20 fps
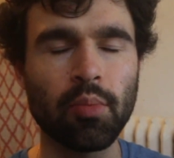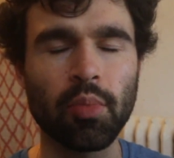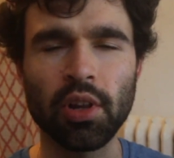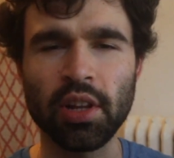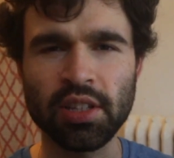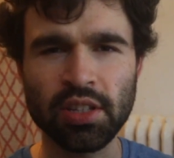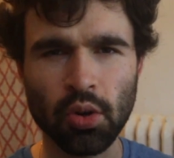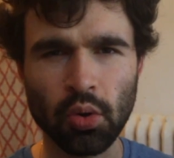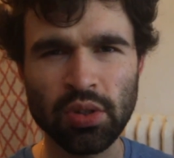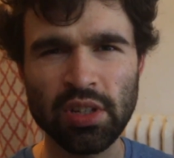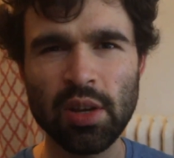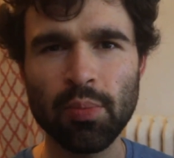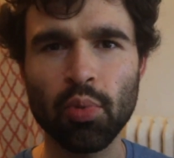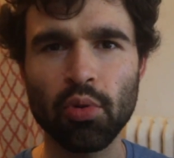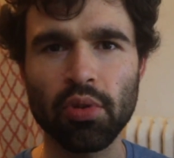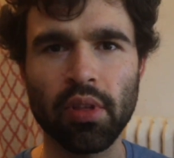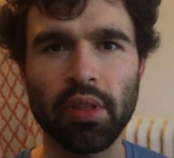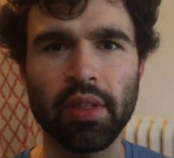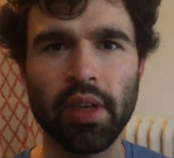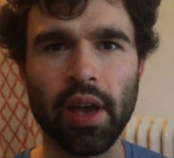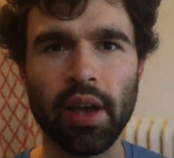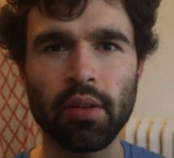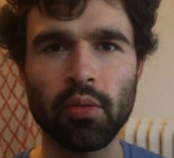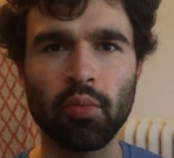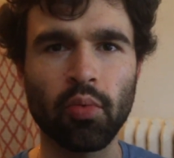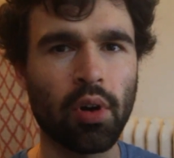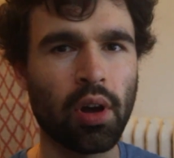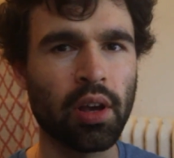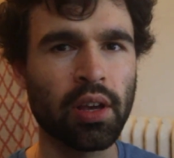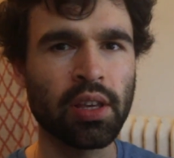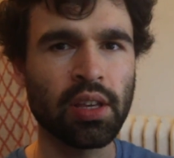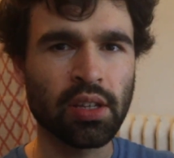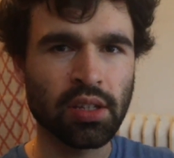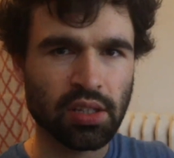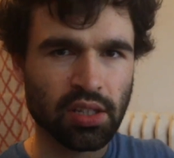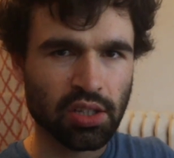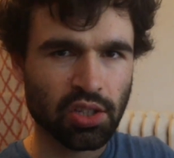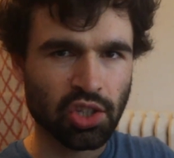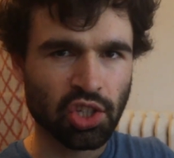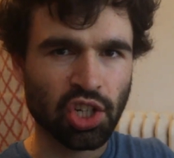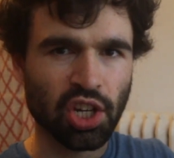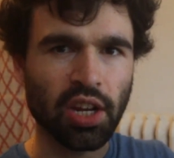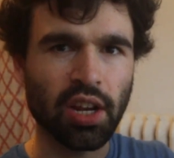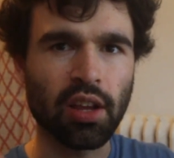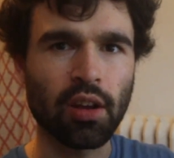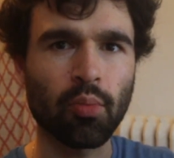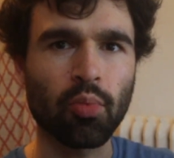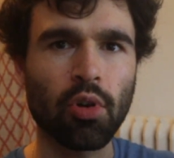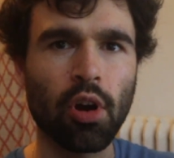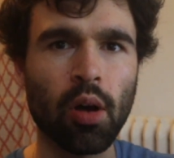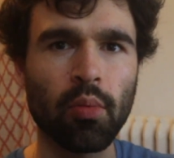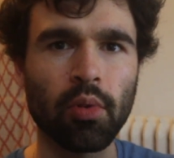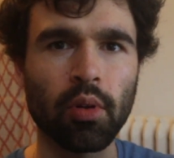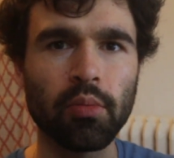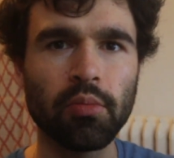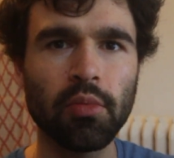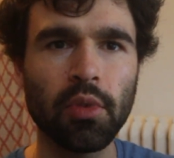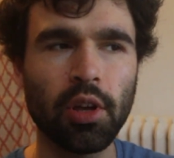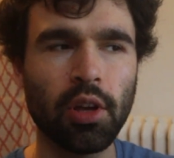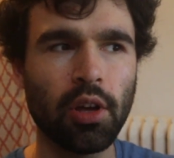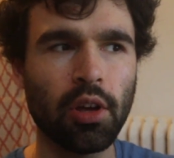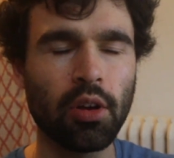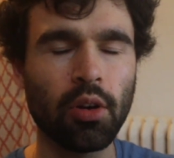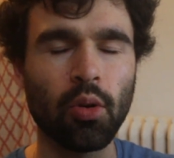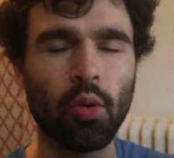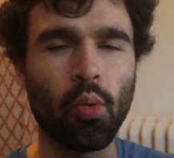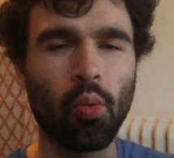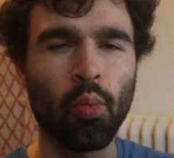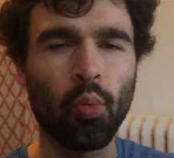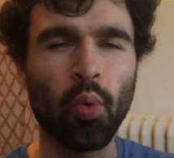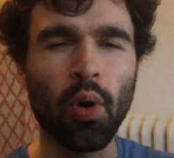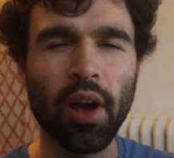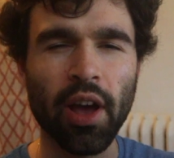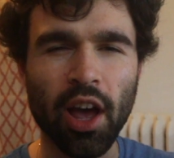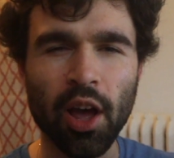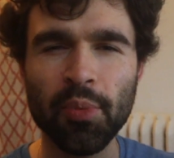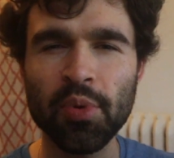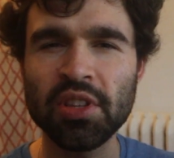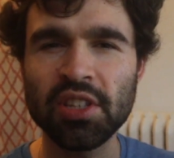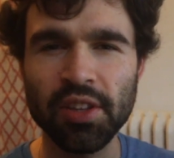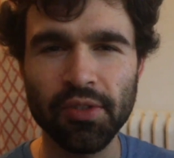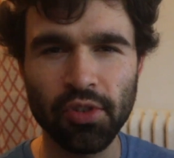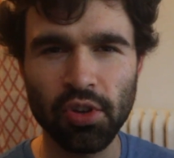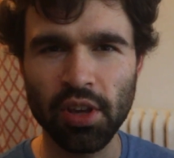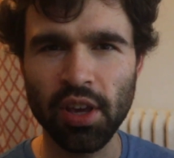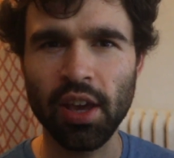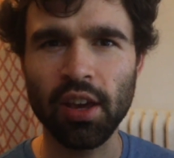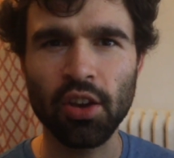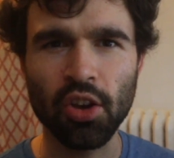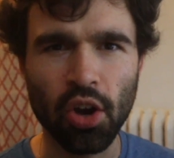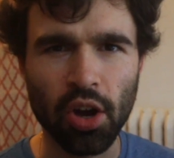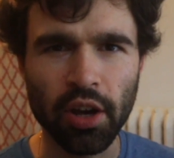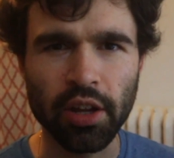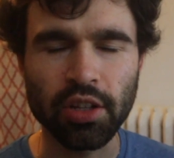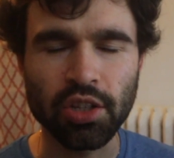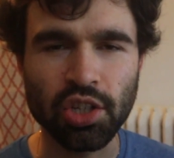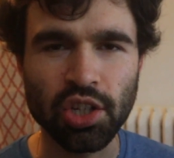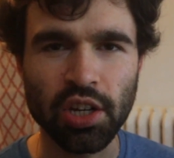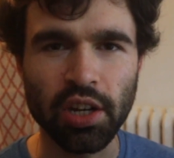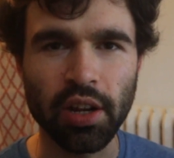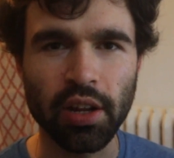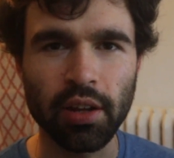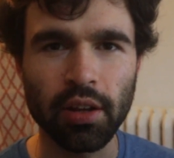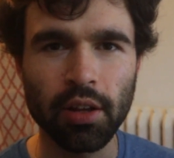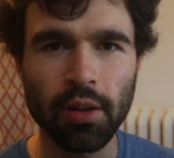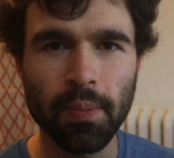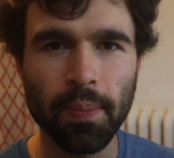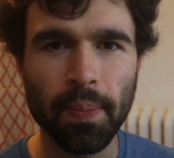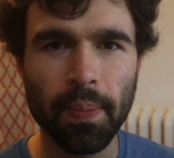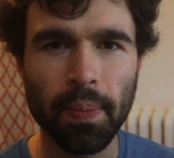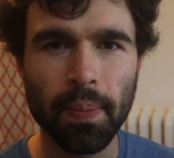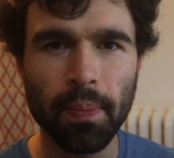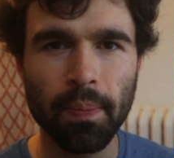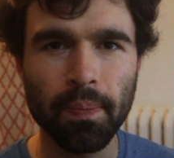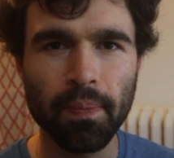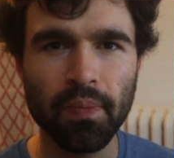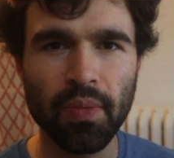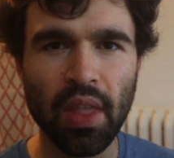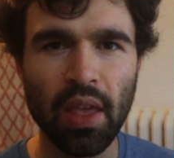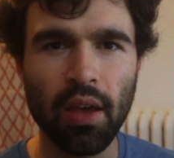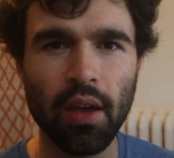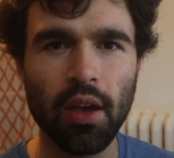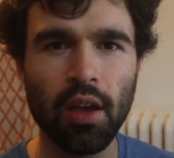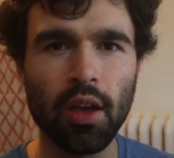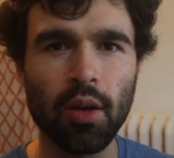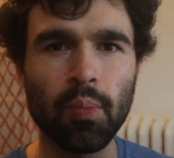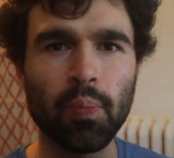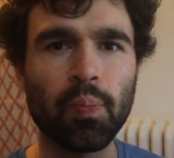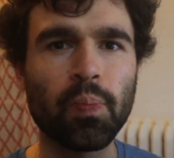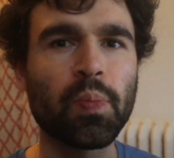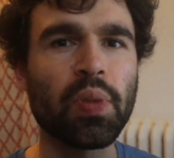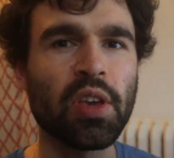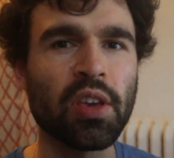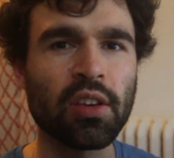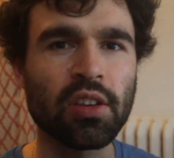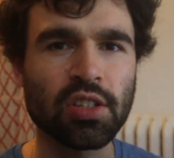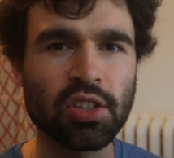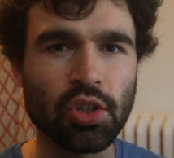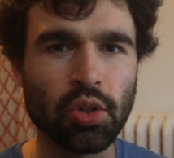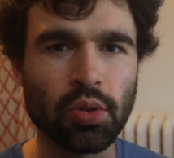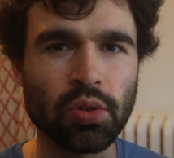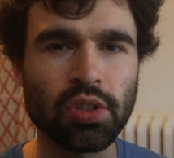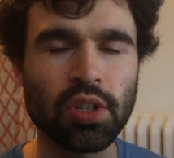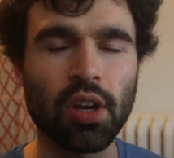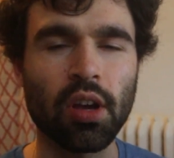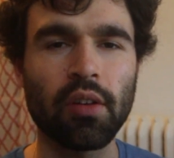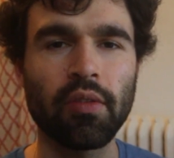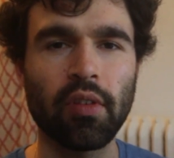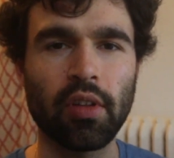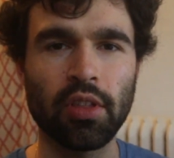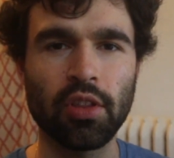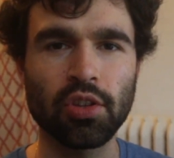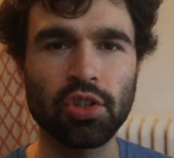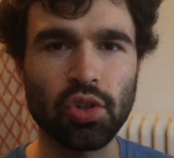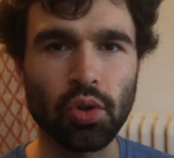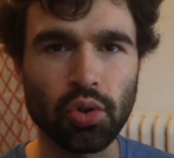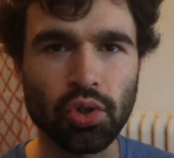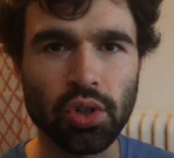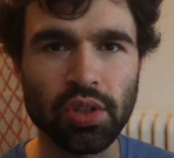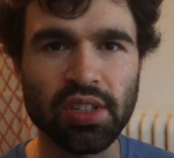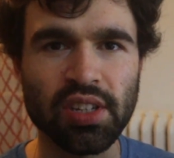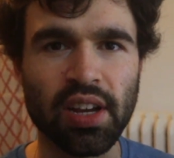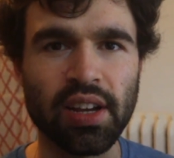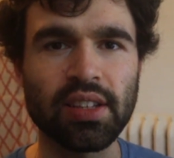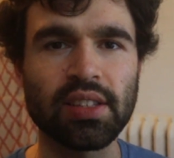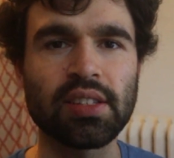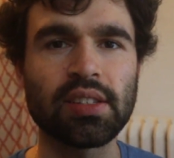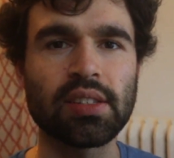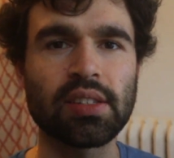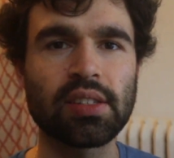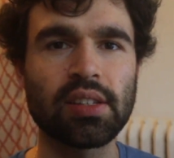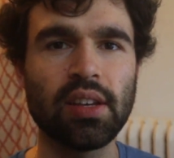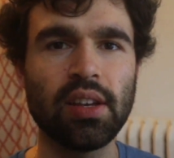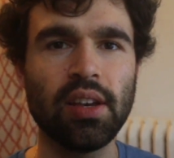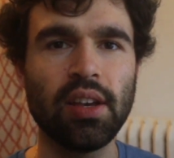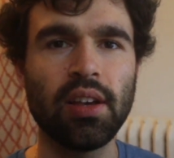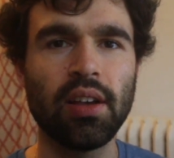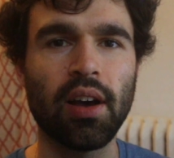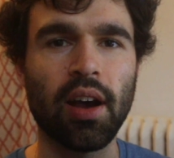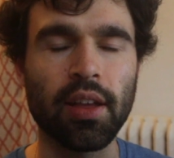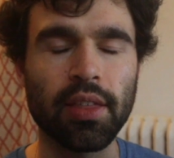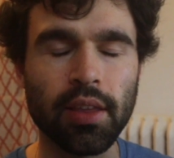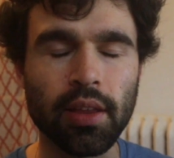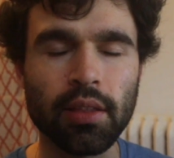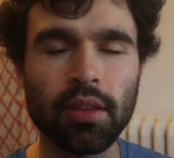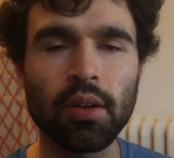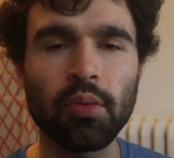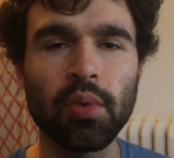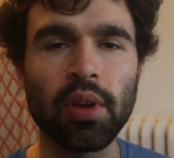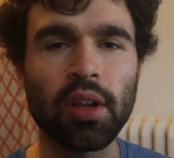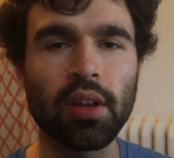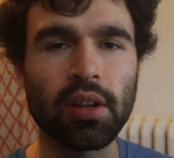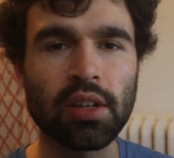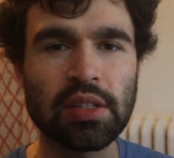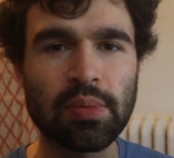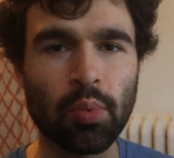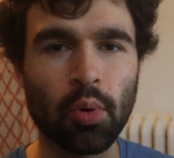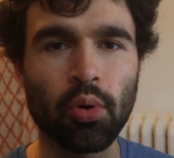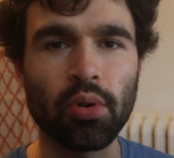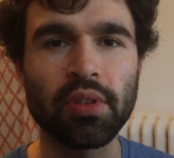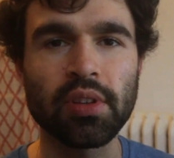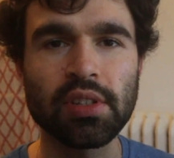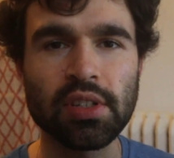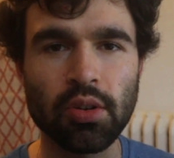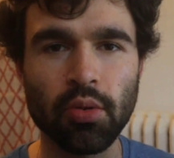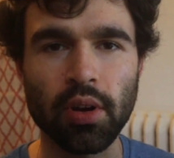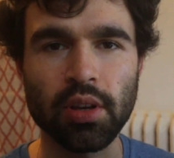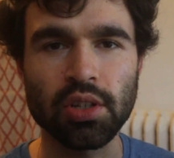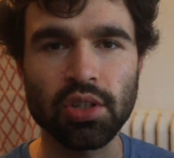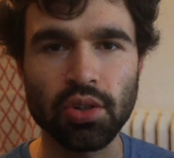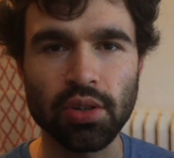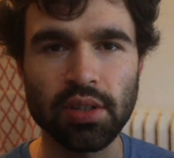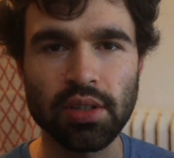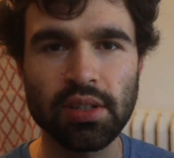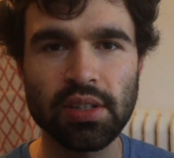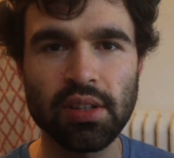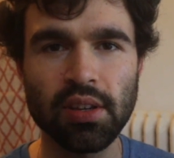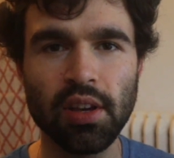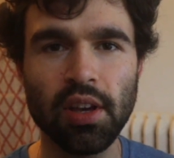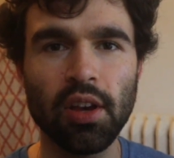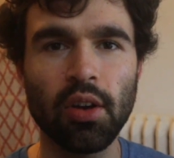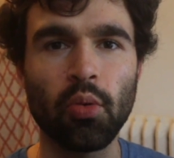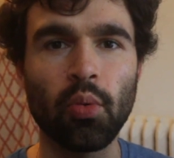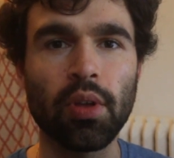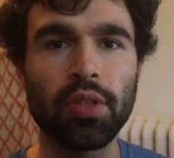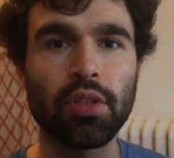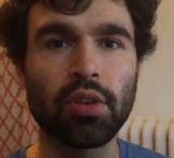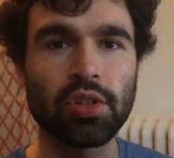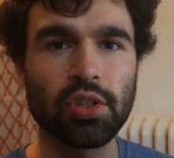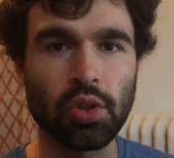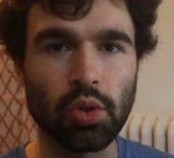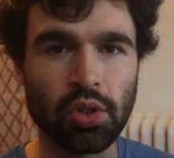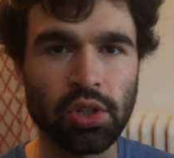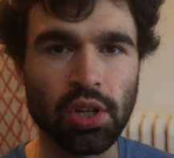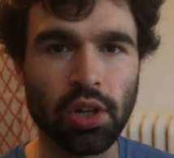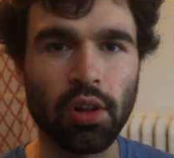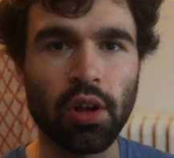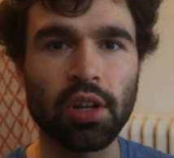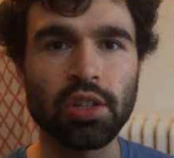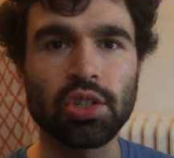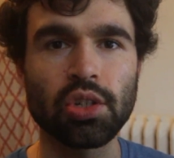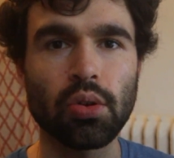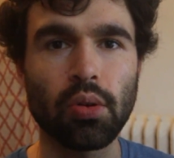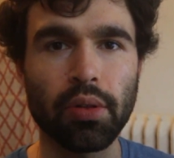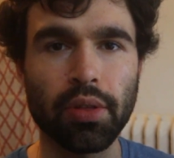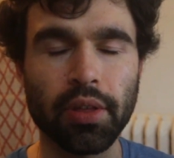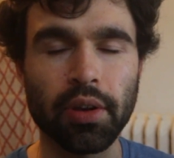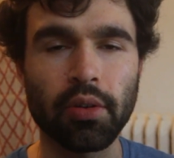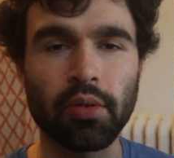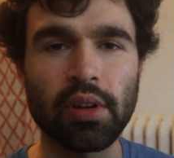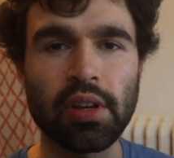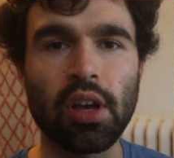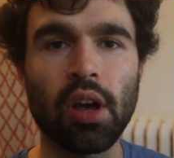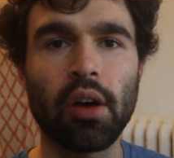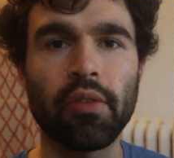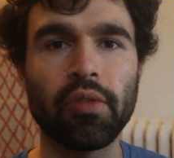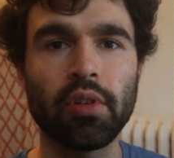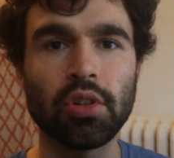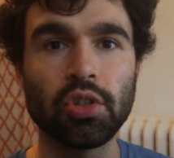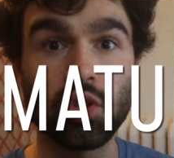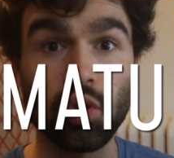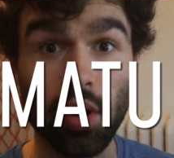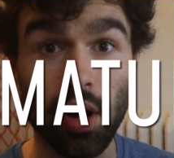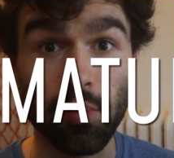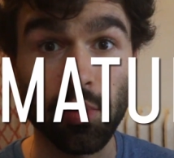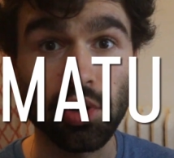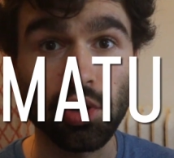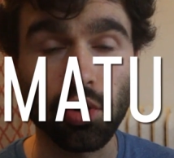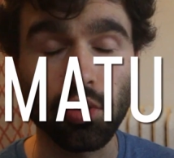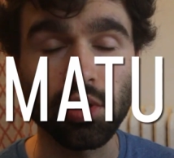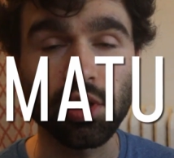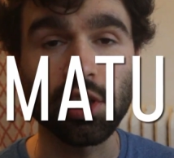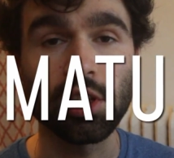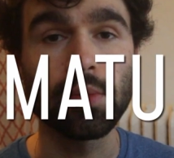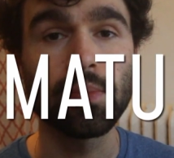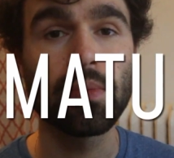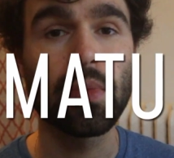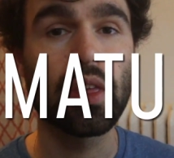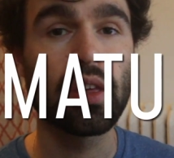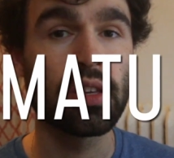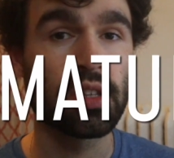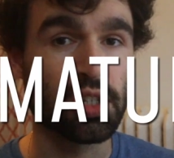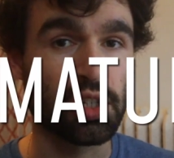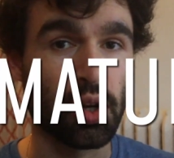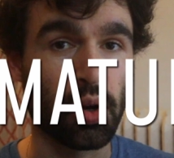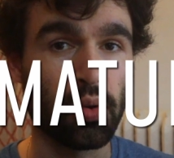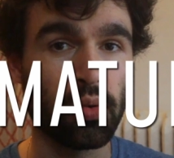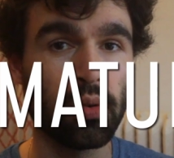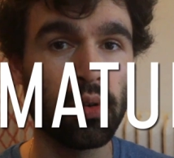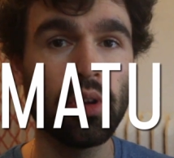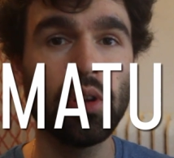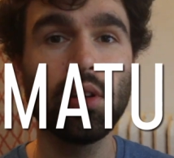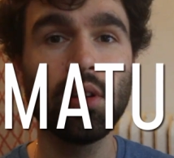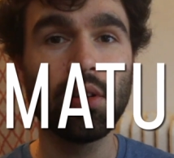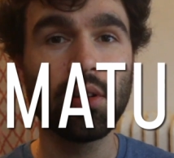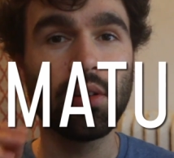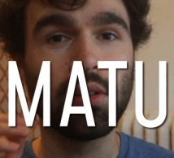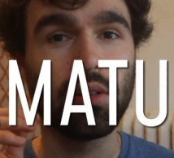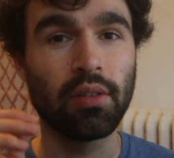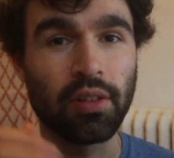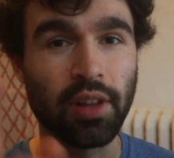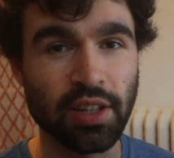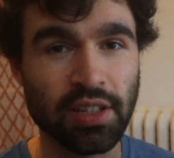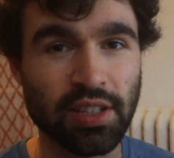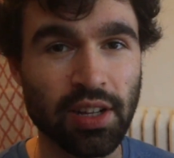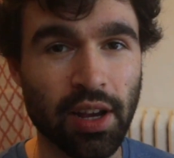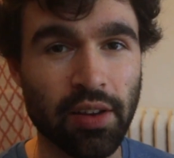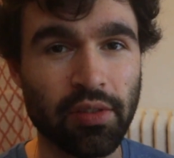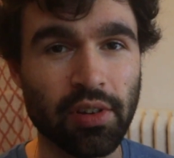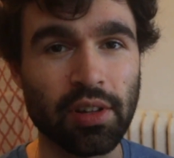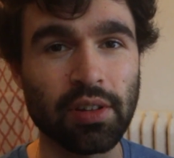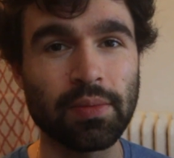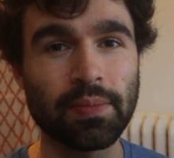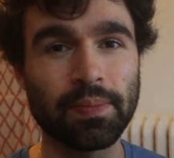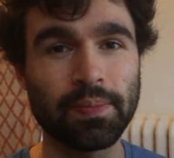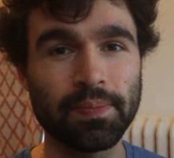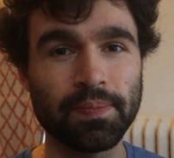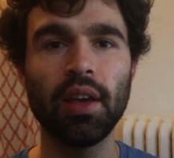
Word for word: But let's go deeper than that. Why is cheating a problem? What happens if you get caught cheating? Being a student of the social sciences, I think that we can explore these questions with the sociological theory of dramaturgy. So let's dive in.